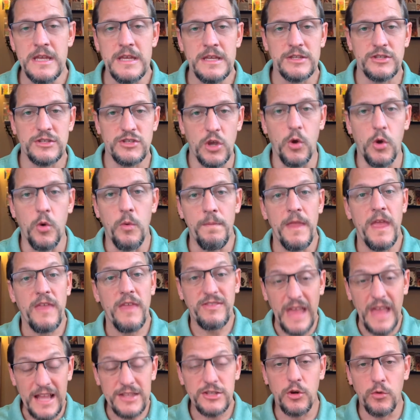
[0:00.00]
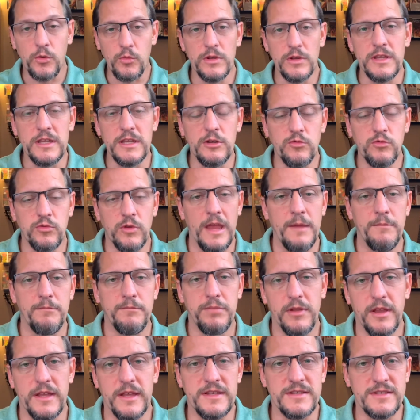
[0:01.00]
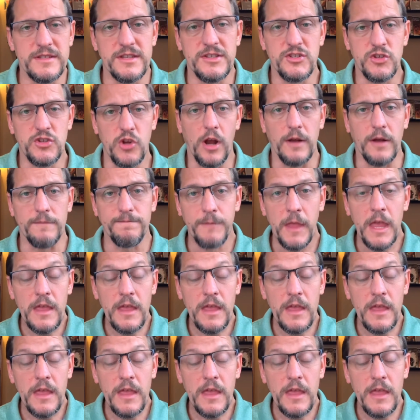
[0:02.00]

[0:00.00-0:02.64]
So that's a really great place to start.